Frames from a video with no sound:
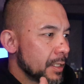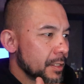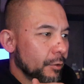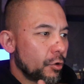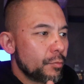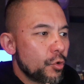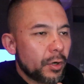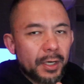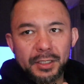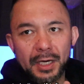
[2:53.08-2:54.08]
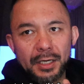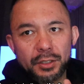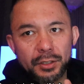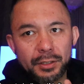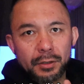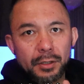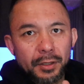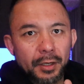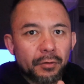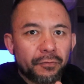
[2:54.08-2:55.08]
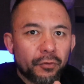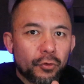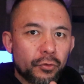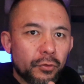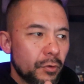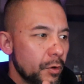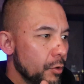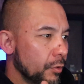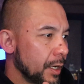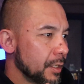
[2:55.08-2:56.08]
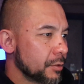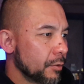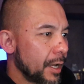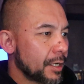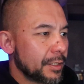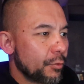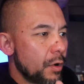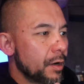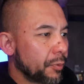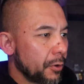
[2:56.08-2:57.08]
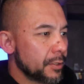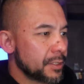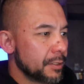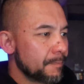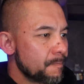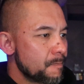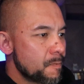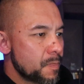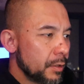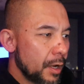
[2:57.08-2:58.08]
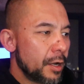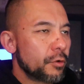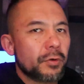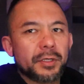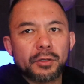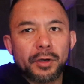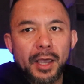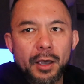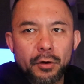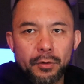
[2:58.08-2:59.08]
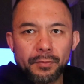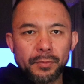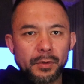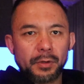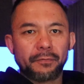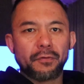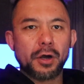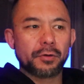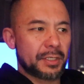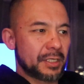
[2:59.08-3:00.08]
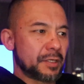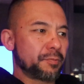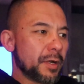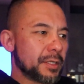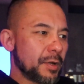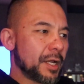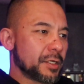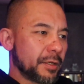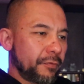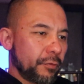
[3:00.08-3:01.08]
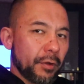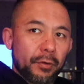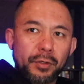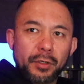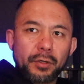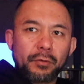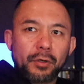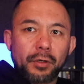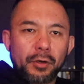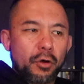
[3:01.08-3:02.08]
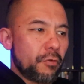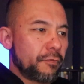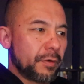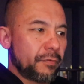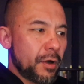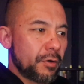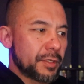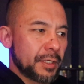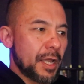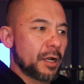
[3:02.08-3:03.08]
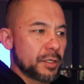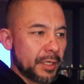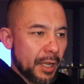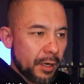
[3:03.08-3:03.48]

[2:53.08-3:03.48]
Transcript: It's a lot more contagious than the flu. Okay, so actually one person, I know it is like how the virus is spread. So actually for the COVID virus, it actually